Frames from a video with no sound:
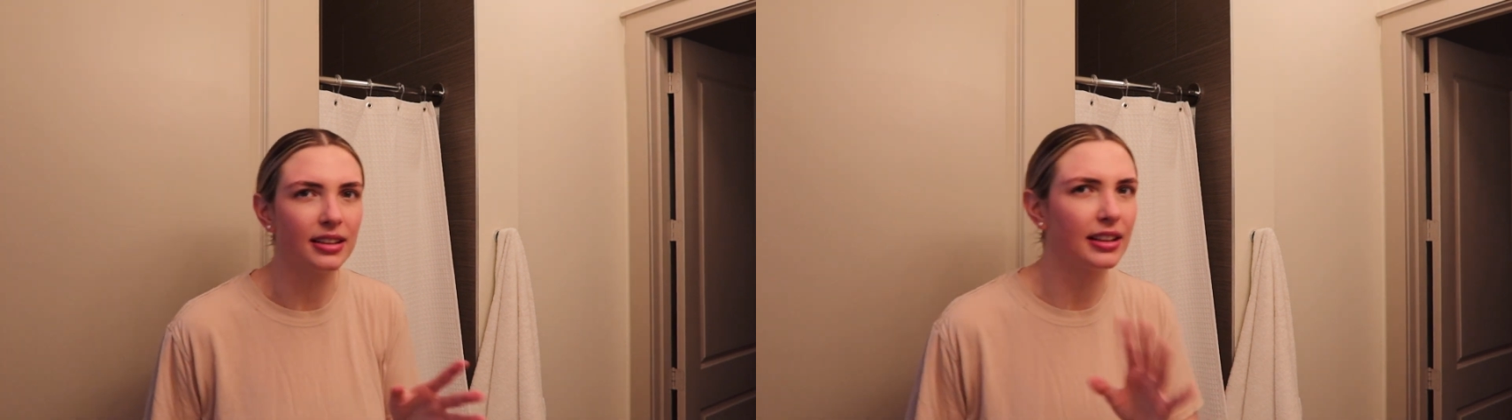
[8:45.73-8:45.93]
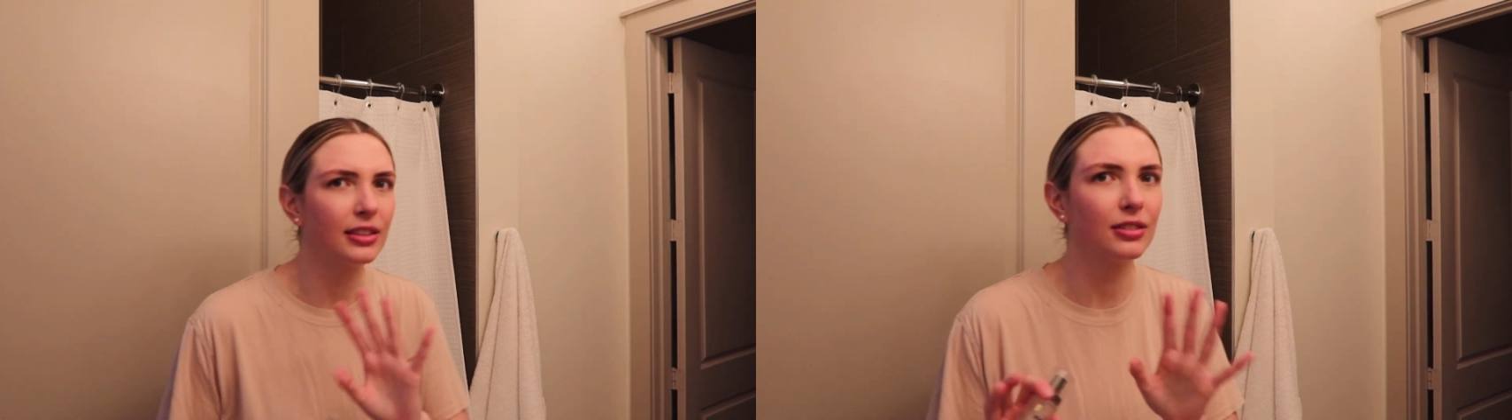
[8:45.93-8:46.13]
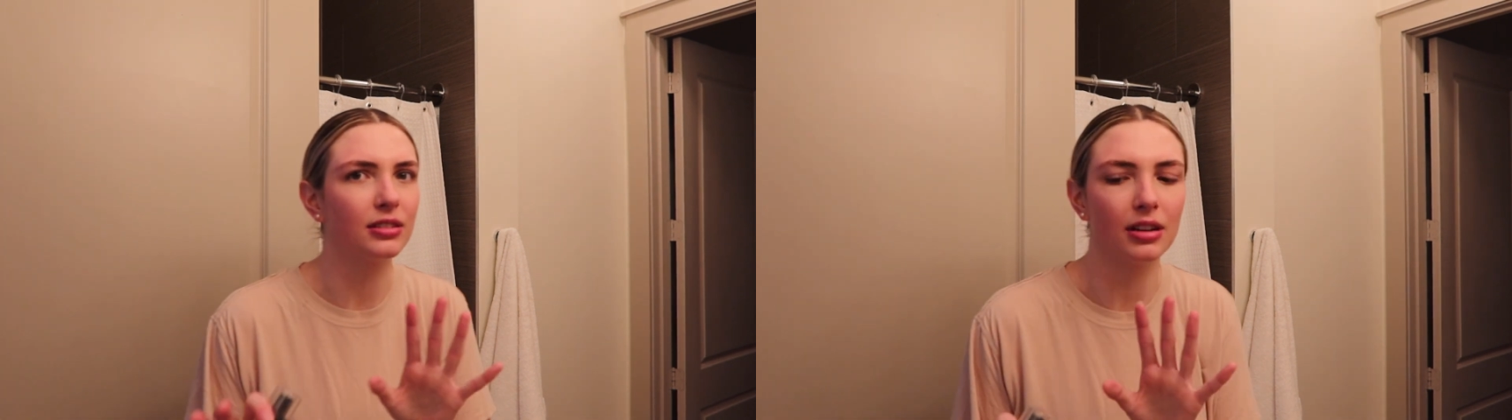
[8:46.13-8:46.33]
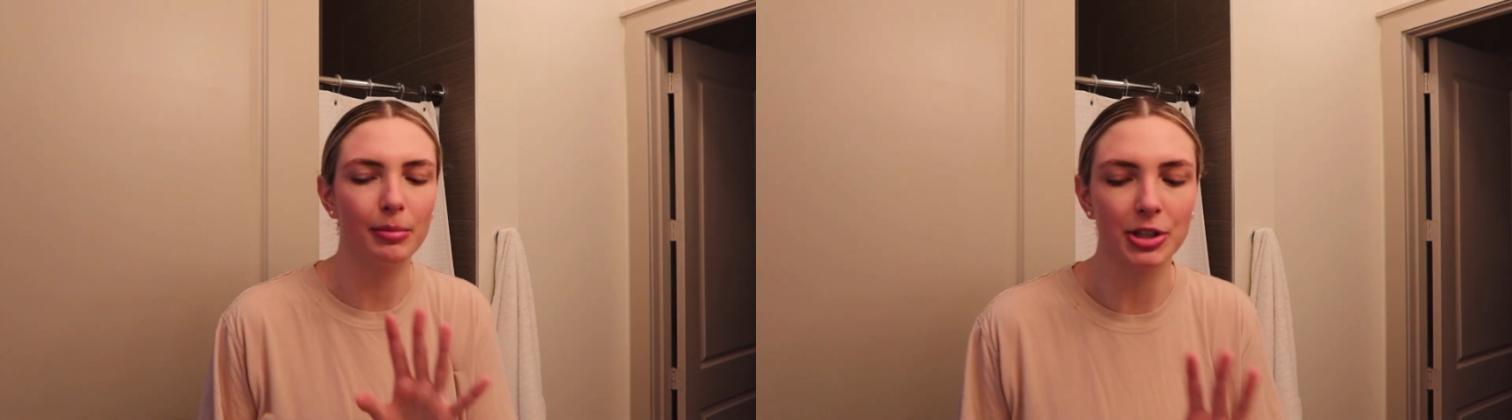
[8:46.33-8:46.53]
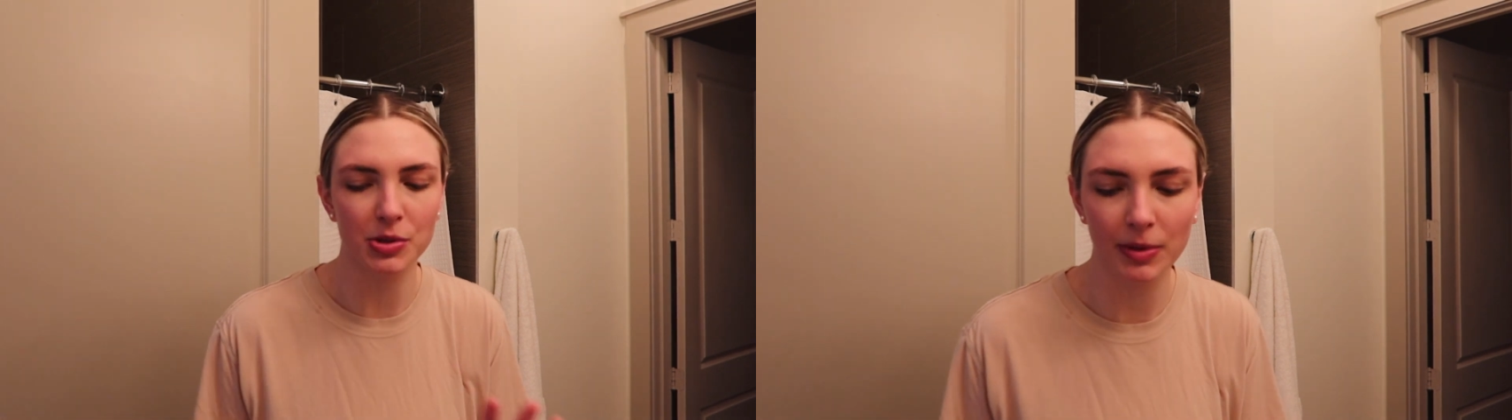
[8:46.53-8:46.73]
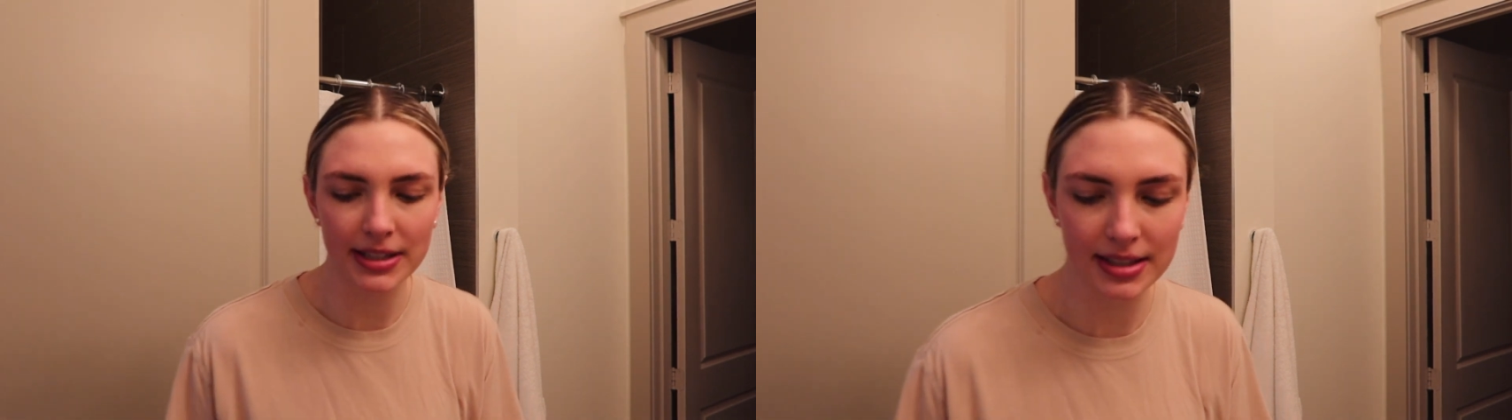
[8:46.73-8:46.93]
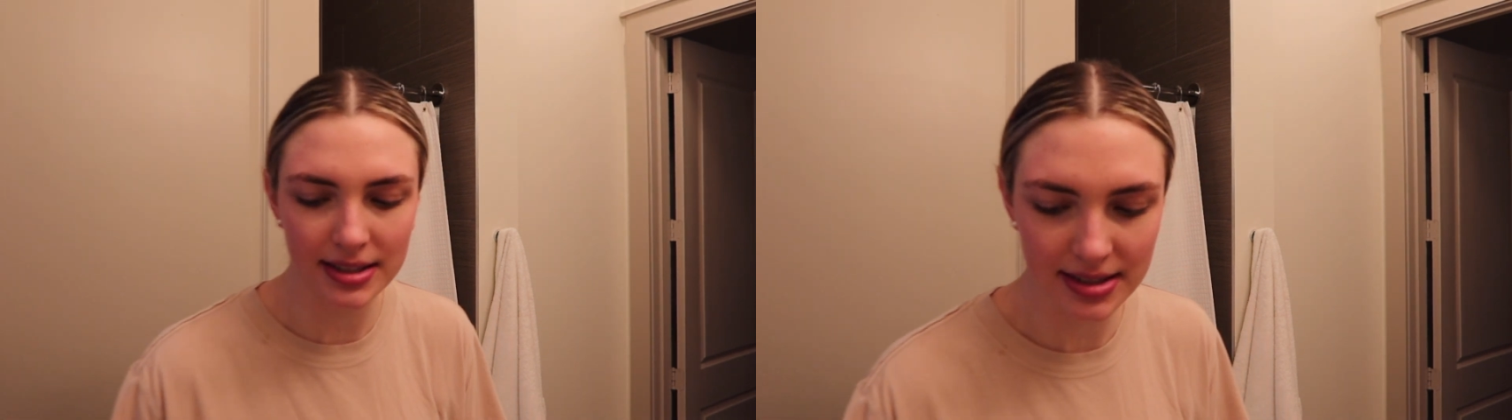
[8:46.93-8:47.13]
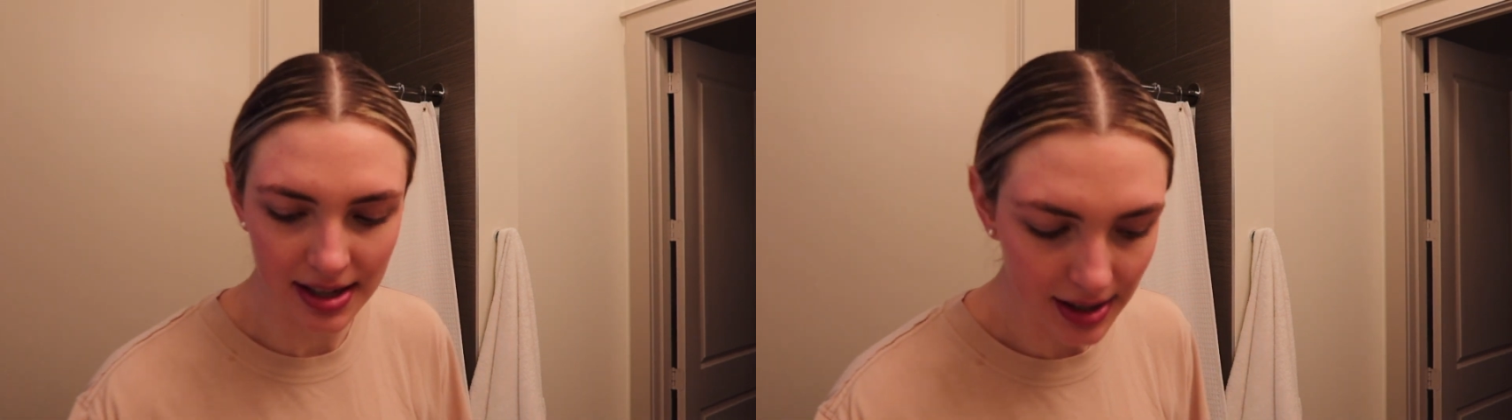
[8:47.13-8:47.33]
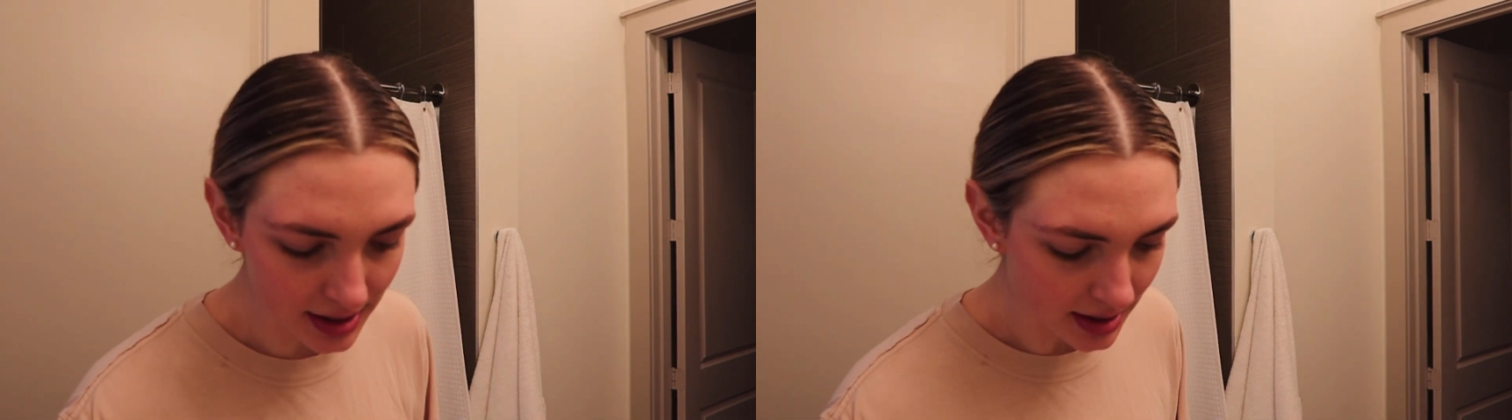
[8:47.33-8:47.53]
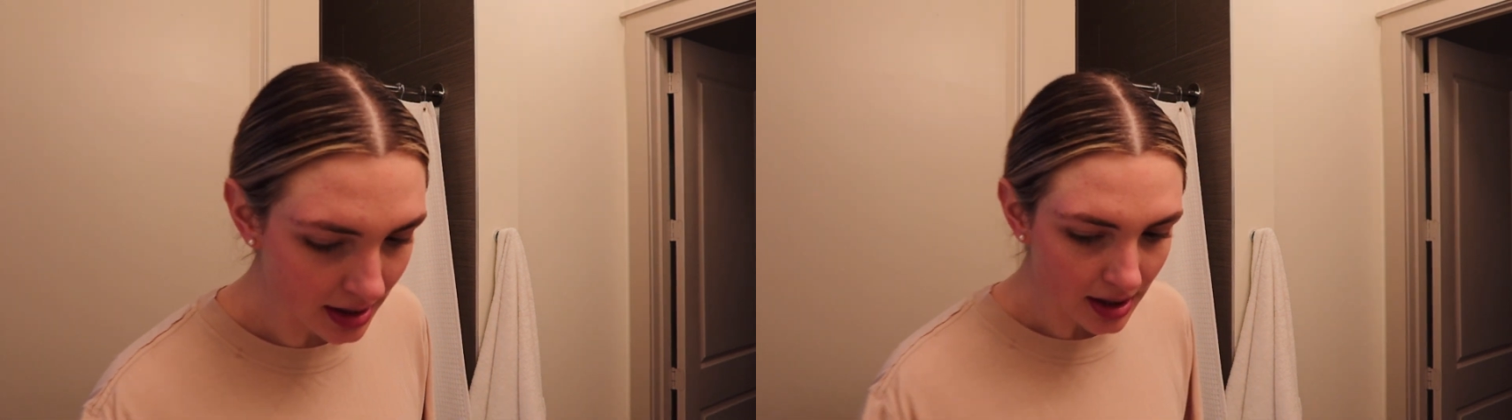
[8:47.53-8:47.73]
I think they're in a bunch of places.
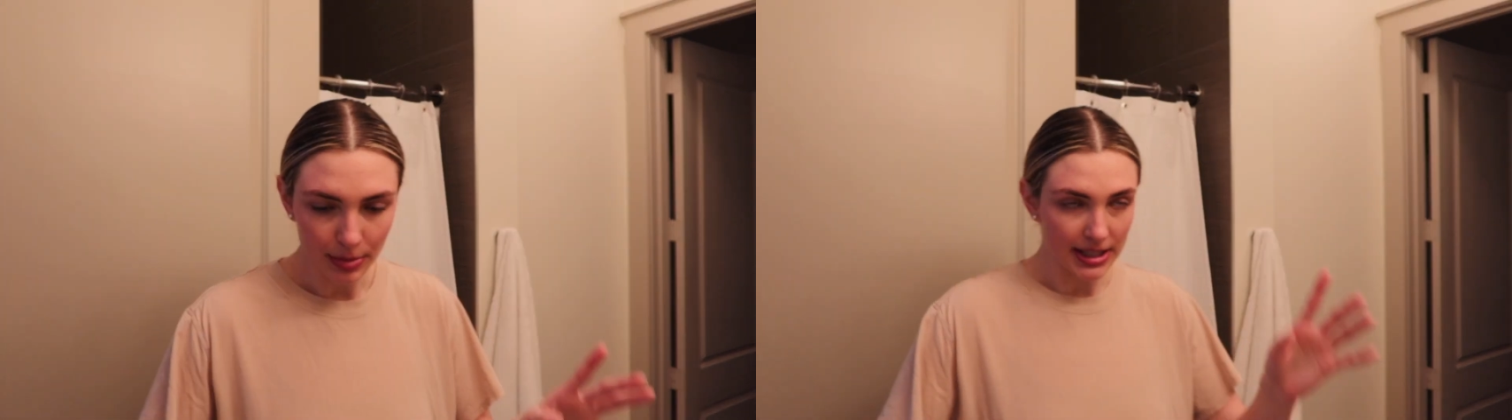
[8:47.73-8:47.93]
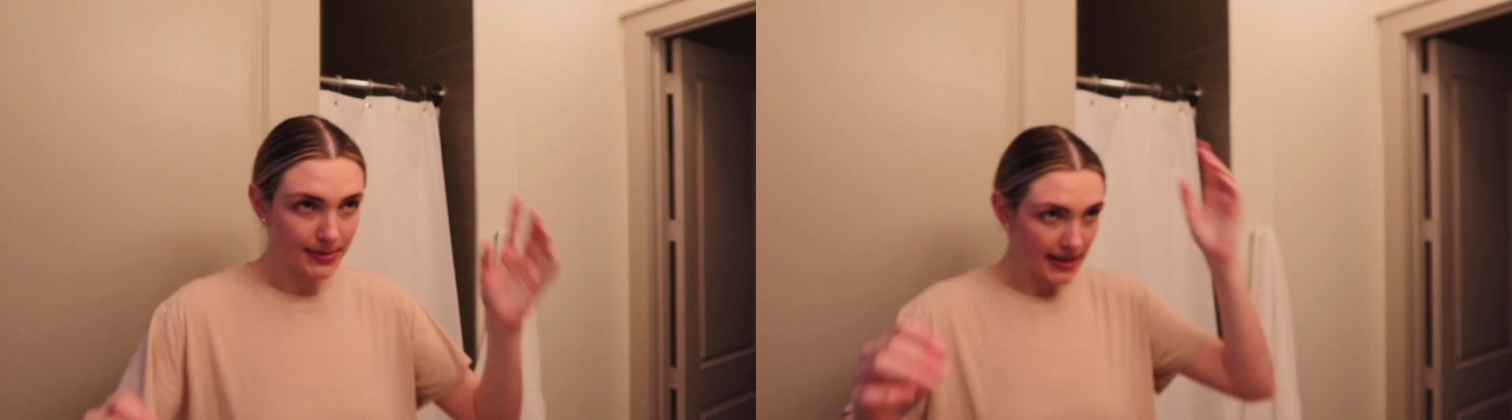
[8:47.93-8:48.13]
But it's